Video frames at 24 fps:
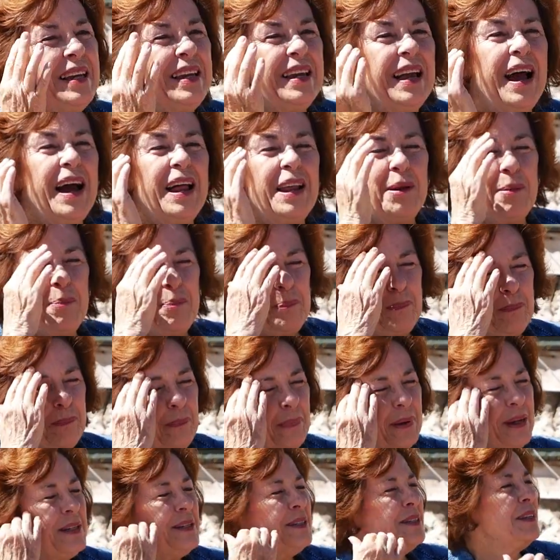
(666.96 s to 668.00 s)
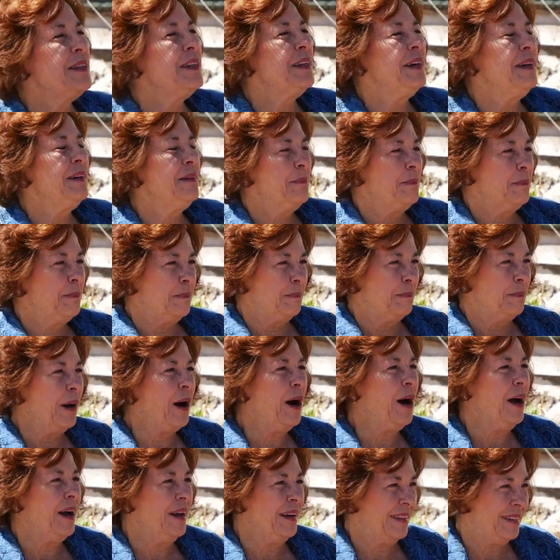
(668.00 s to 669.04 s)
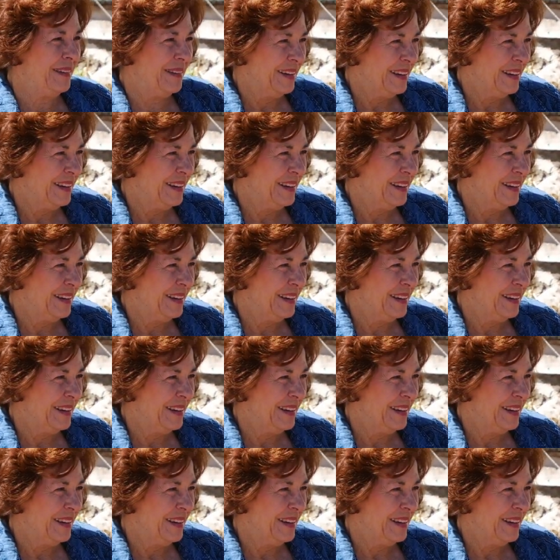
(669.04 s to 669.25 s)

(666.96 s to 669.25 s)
he got a piece of the pot.